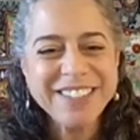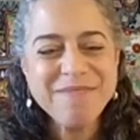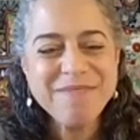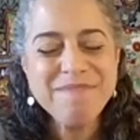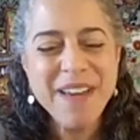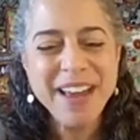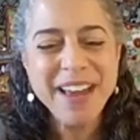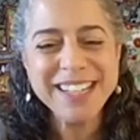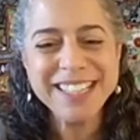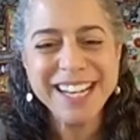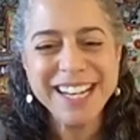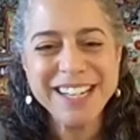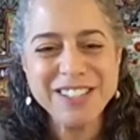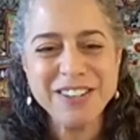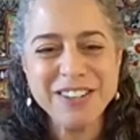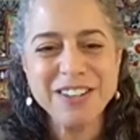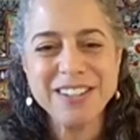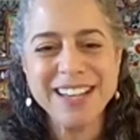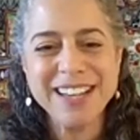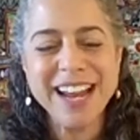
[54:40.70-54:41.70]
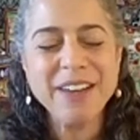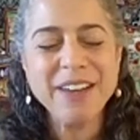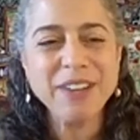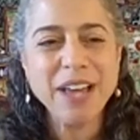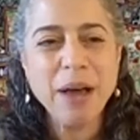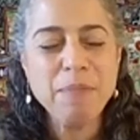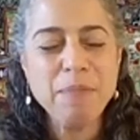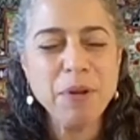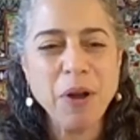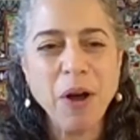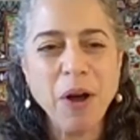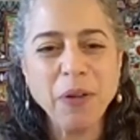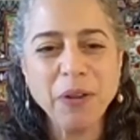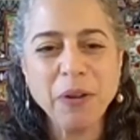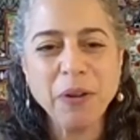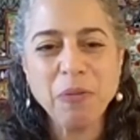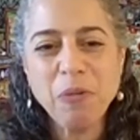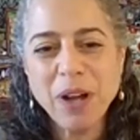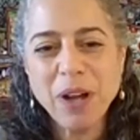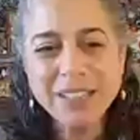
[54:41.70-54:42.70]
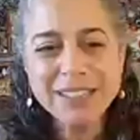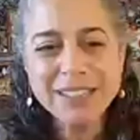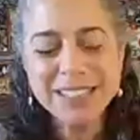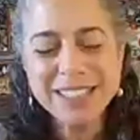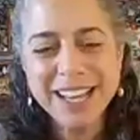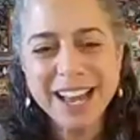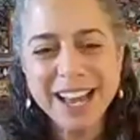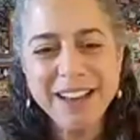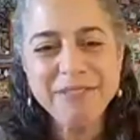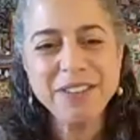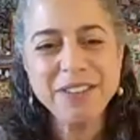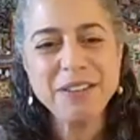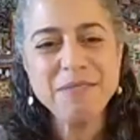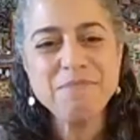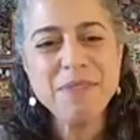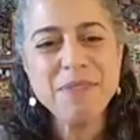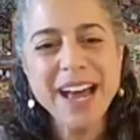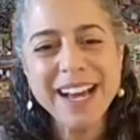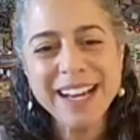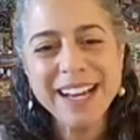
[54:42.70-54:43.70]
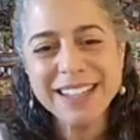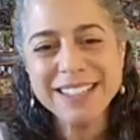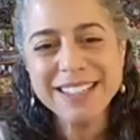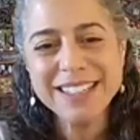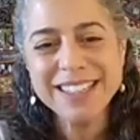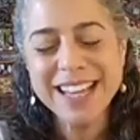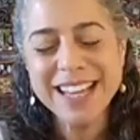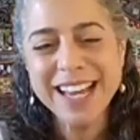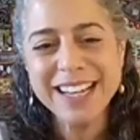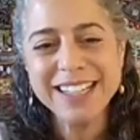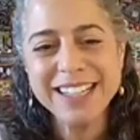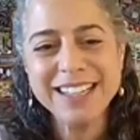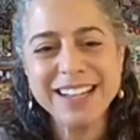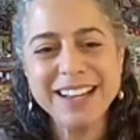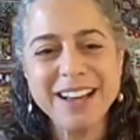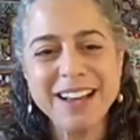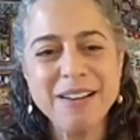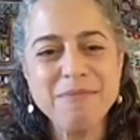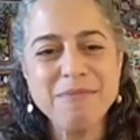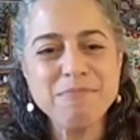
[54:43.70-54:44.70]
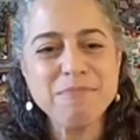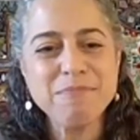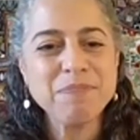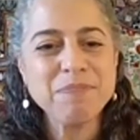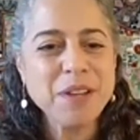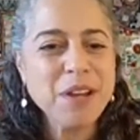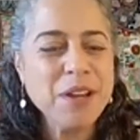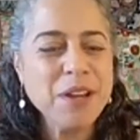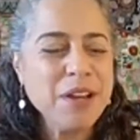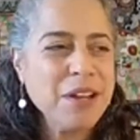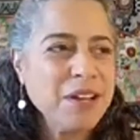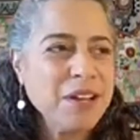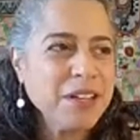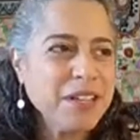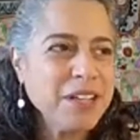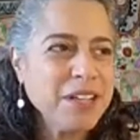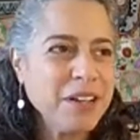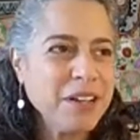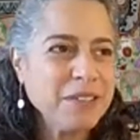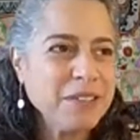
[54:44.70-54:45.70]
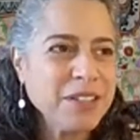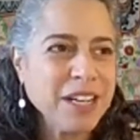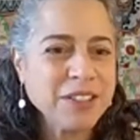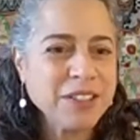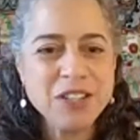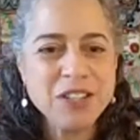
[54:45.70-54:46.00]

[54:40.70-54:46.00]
meditation. Does that have to happen all at once to have the impact that um, you know Dr.